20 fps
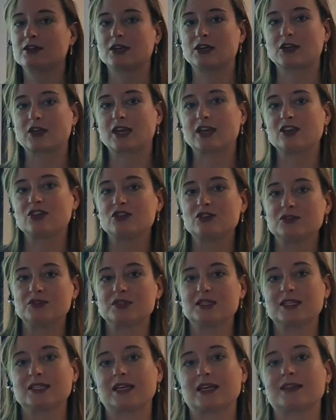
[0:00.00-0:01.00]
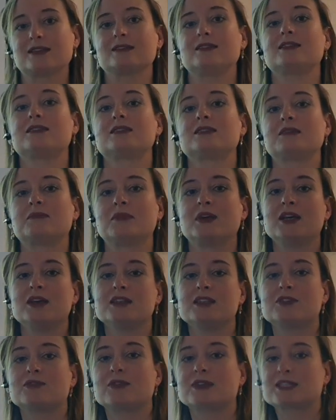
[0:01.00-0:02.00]
okay, using that system
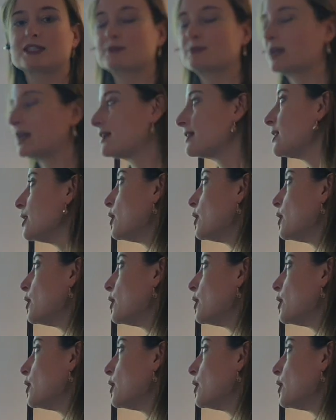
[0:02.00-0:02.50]
to explain